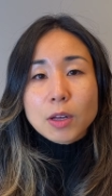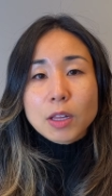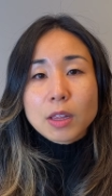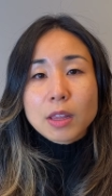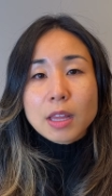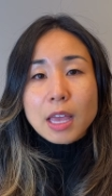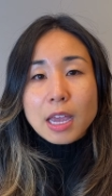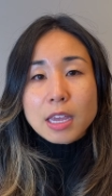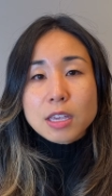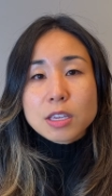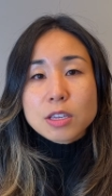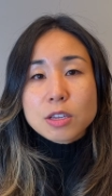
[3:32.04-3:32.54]

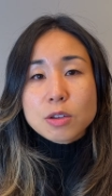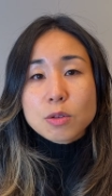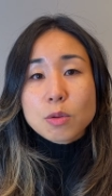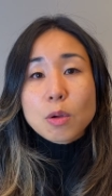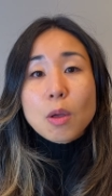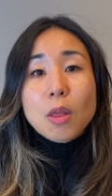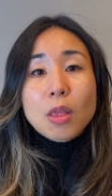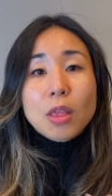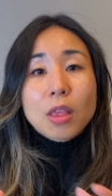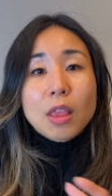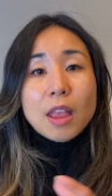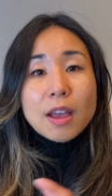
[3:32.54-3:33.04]
will let
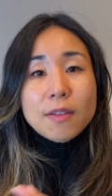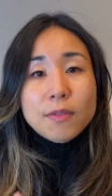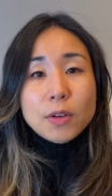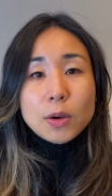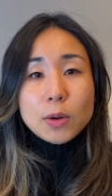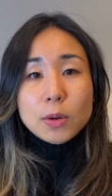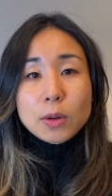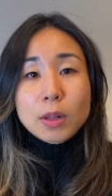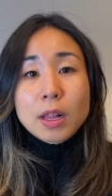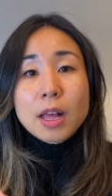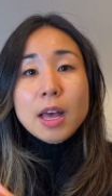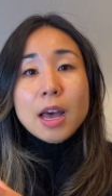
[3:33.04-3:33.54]
you
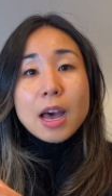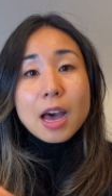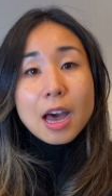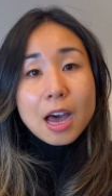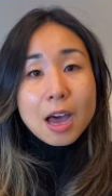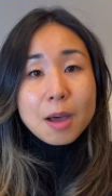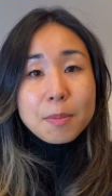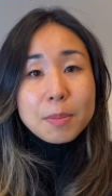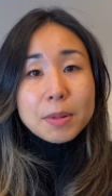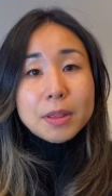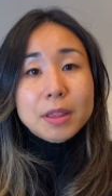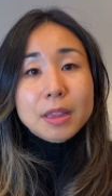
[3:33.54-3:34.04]
level
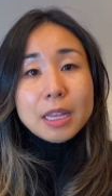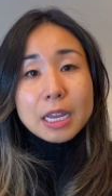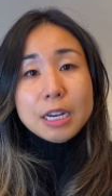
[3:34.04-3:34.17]
up